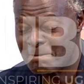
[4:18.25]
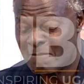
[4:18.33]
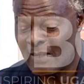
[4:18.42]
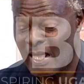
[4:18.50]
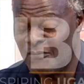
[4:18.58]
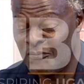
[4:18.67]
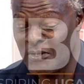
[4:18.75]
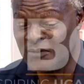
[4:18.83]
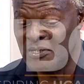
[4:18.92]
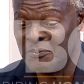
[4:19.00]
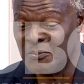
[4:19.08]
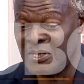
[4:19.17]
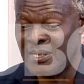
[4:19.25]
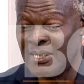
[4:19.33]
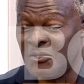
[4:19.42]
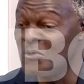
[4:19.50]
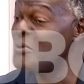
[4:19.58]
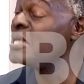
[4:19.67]
And for example, he
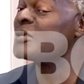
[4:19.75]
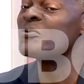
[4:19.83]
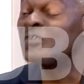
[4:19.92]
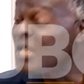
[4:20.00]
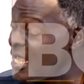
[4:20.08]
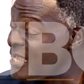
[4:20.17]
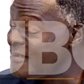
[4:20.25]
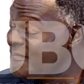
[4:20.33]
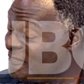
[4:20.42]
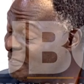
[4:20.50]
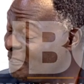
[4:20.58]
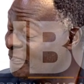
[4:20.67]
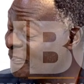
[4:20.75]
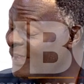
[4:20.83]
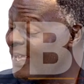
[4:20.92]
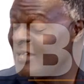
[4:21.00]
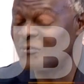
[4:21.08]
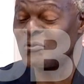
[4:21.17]
had nowhere to stay.
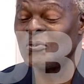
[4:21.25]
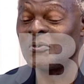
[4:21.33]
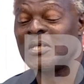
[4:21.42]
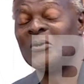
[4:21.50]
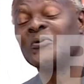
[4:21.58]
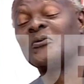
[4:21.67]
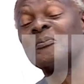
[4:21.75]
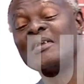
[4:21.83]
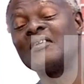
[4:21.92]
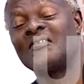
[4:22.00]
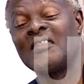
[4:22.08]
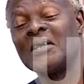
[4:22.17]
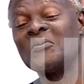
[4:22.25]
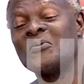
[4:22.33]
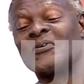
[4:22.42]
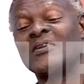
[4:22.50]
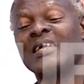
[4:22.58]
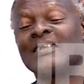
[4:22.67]
So the automatic thing
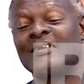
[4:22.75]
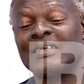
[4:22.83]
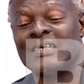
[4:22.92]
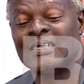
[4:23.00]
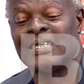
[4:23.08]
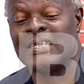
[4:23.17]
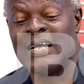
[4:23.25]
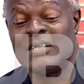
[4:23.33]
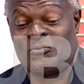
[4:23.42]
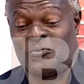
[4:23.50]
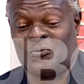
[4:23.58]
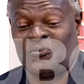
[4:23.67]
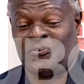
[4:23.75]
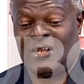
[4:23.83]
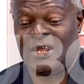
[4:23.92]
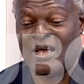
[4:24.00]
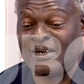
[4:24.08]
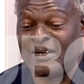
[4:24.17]
was that uh, he had to stay at